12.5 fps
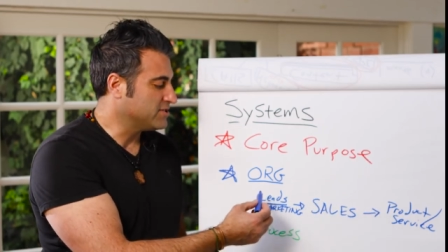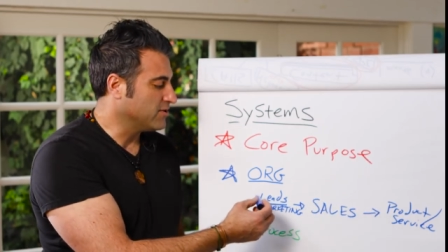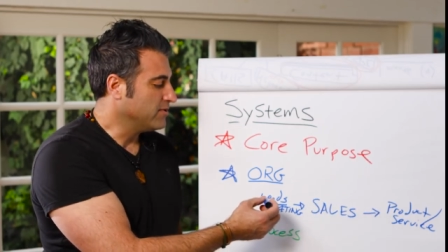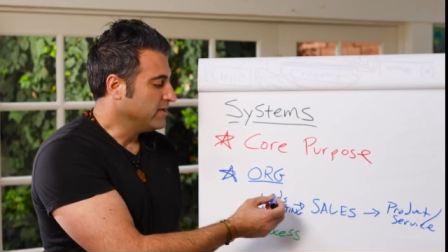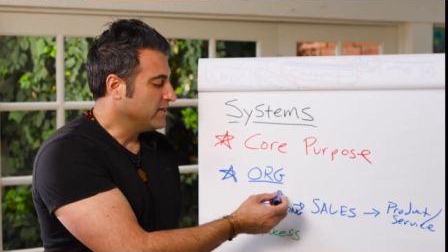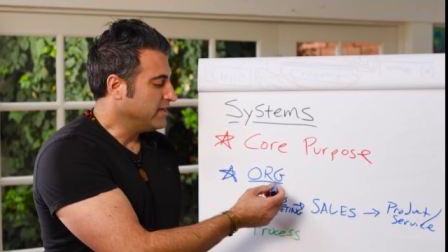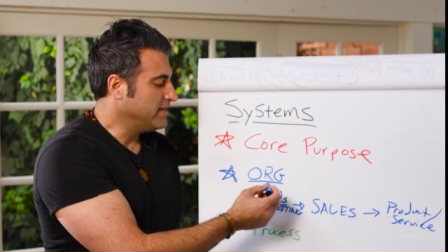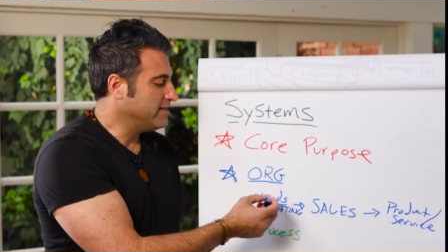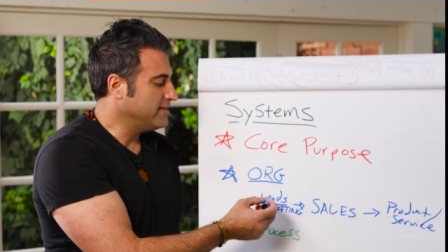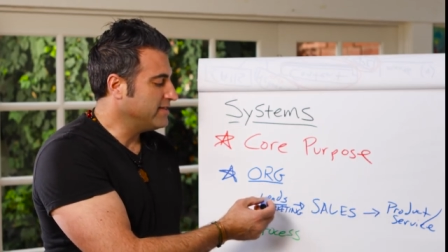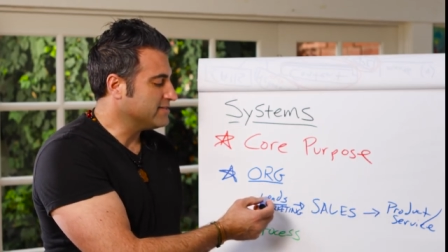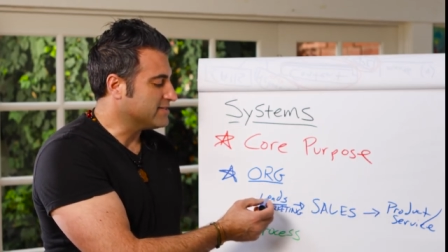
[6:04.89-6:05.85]
So
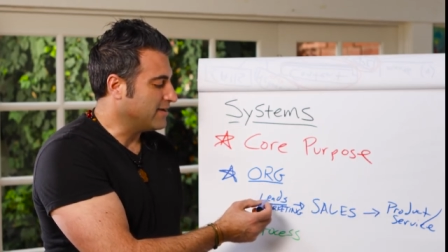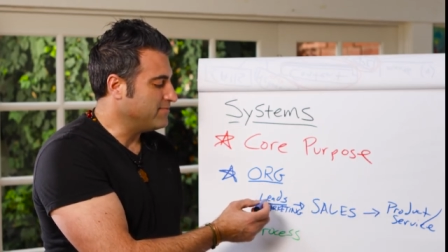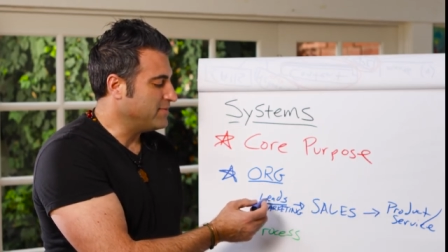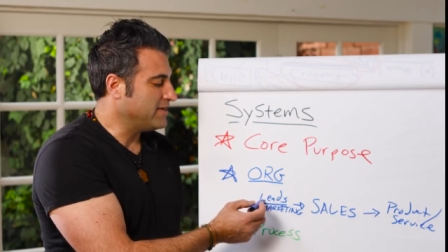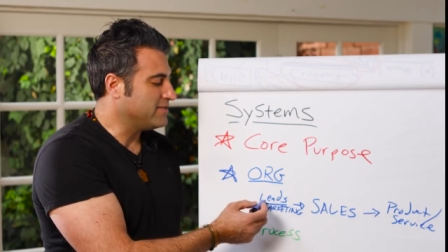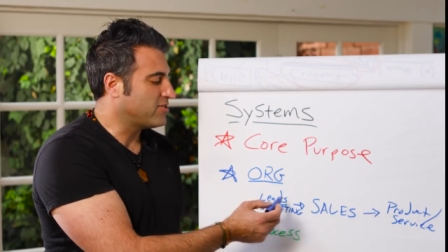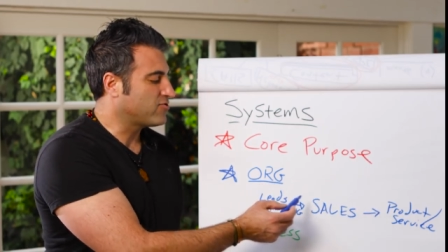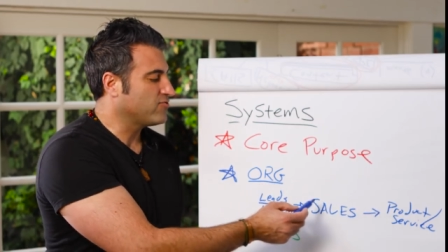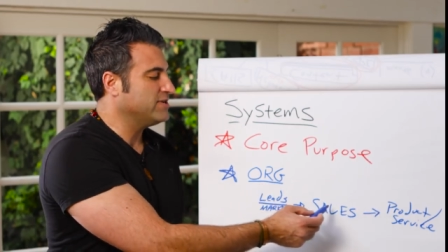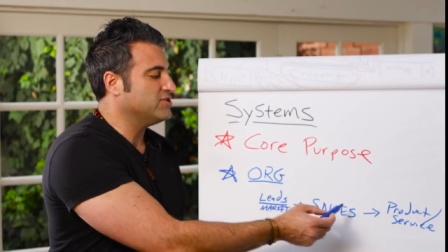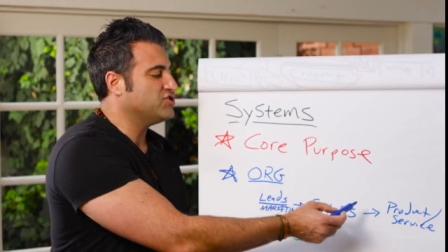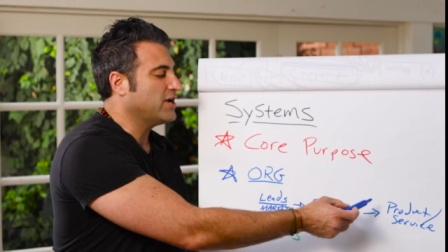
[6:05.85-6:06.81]
in this, I made
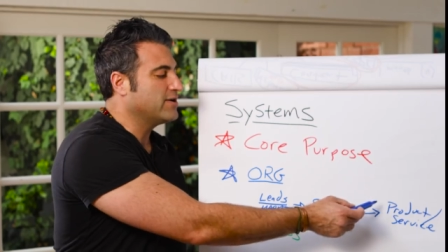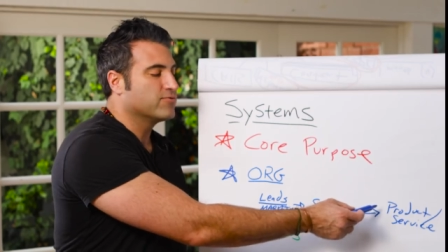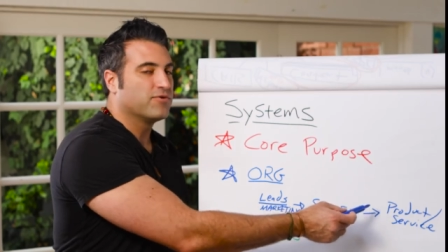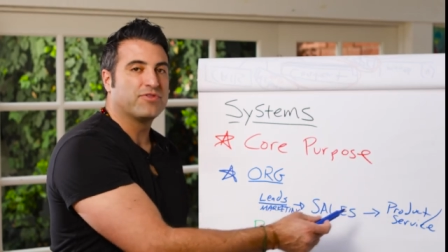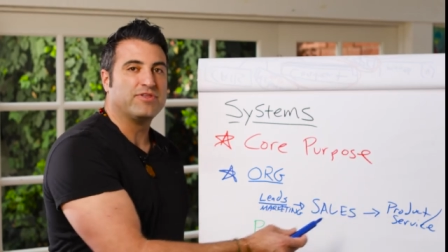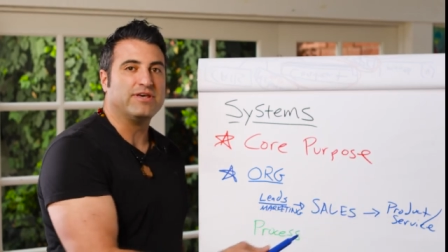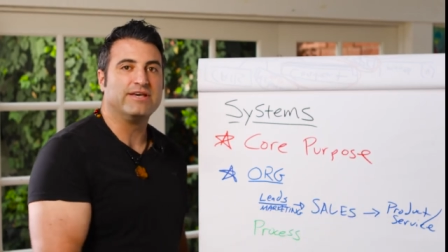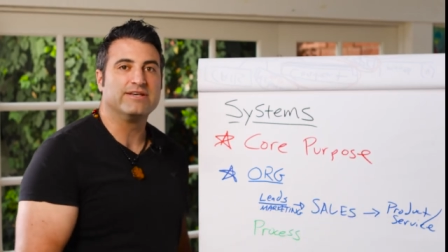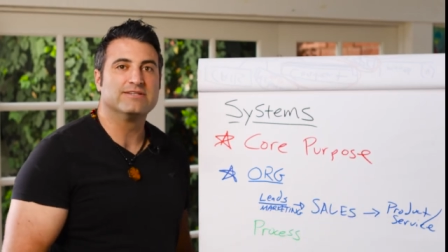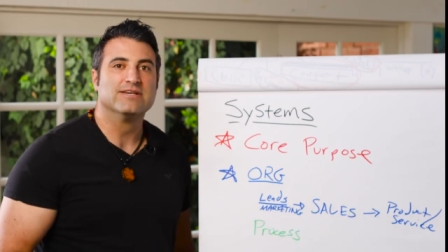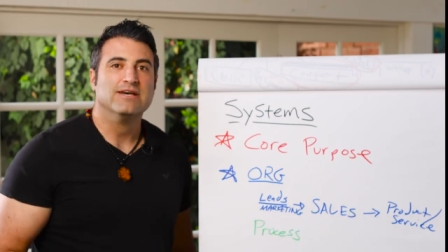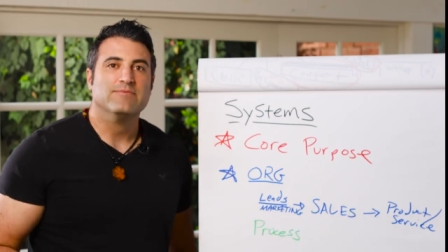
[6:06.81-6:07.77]
three general
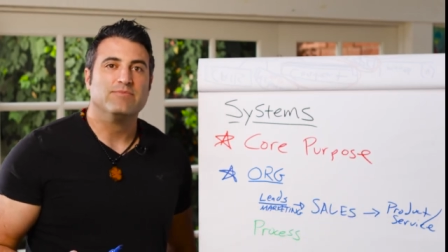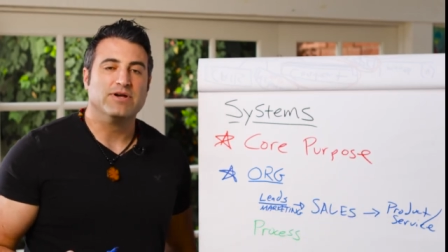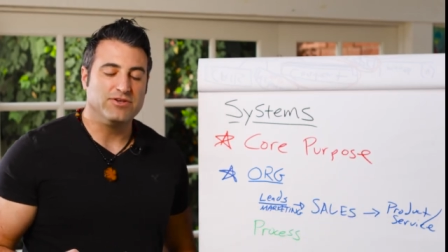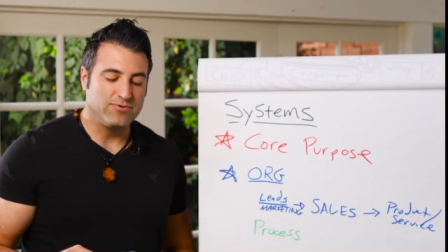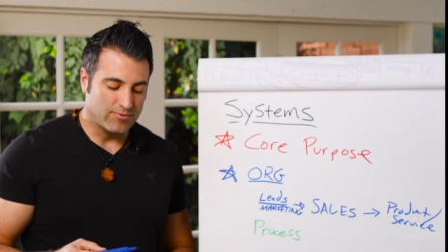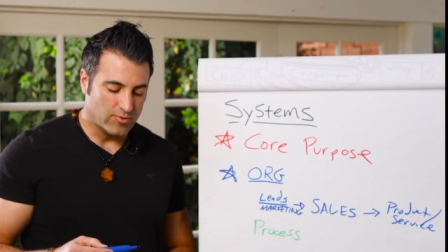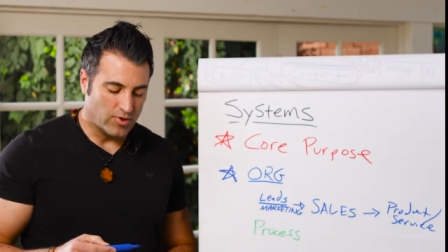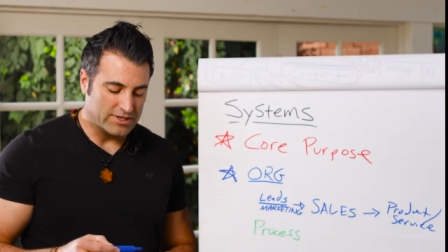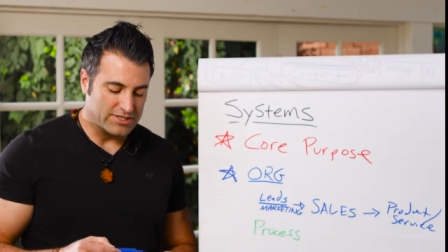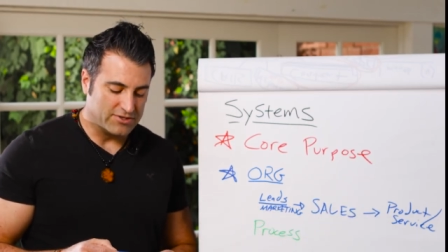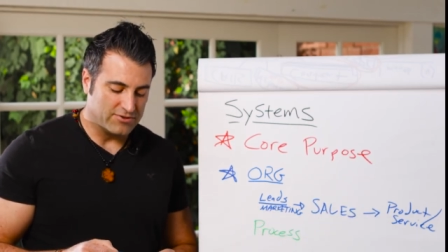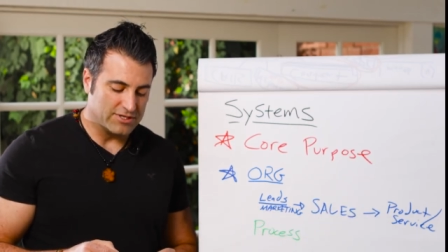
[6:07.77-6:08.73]
things, but you
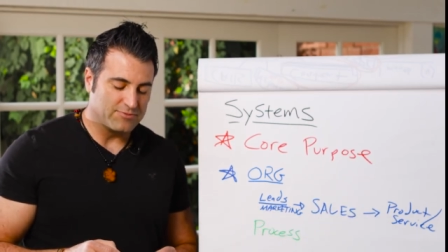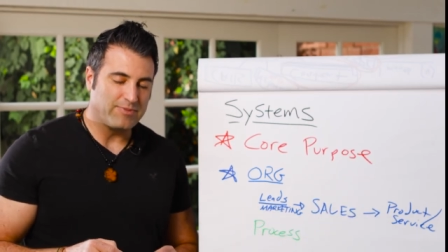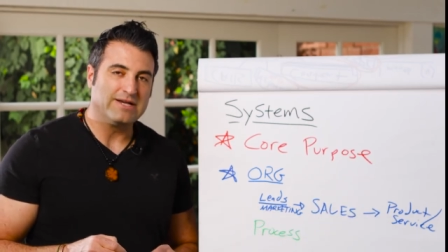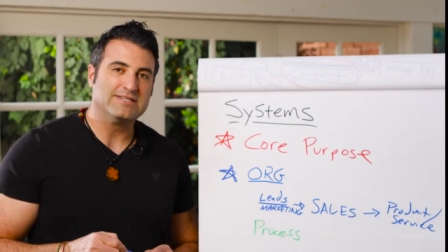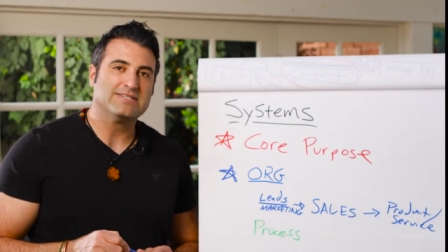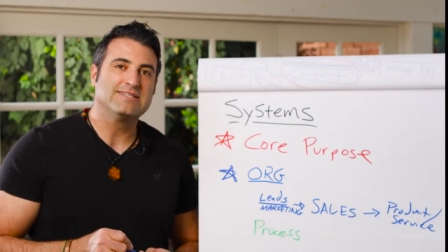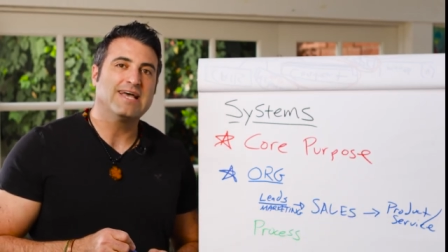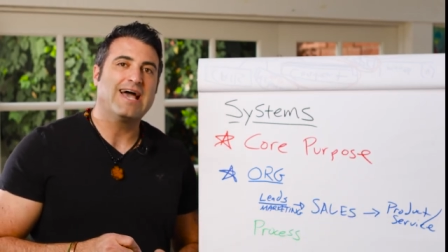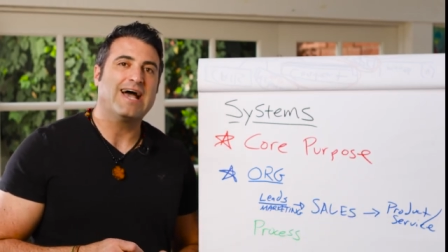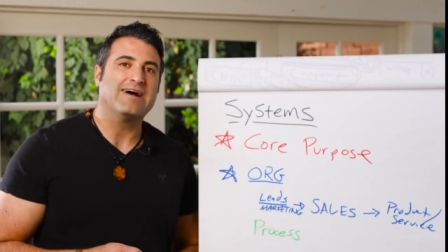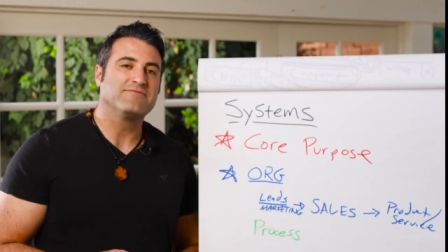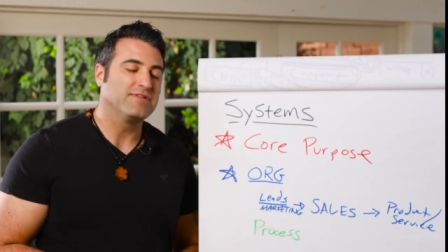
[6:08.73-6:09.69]
want to do this by
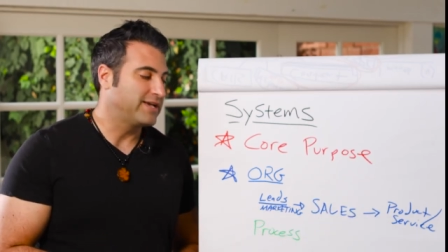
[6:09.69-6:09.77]
staff.